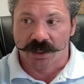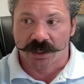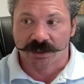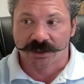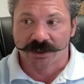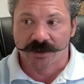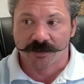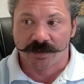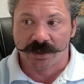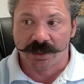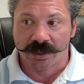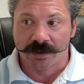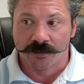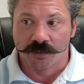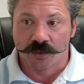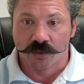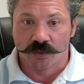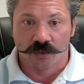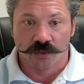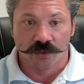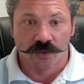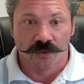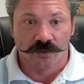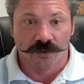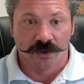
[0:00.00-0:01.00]
to be
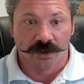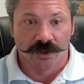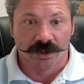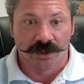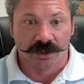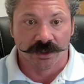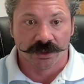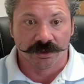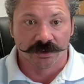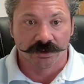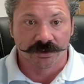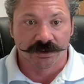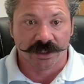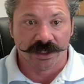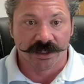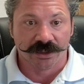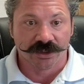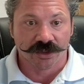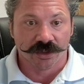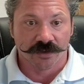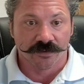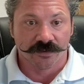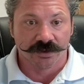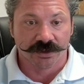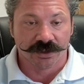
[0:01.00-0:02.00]
approved on a debt
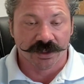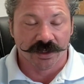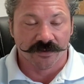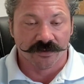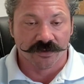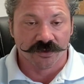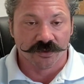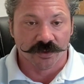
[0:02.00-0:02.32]
service coverage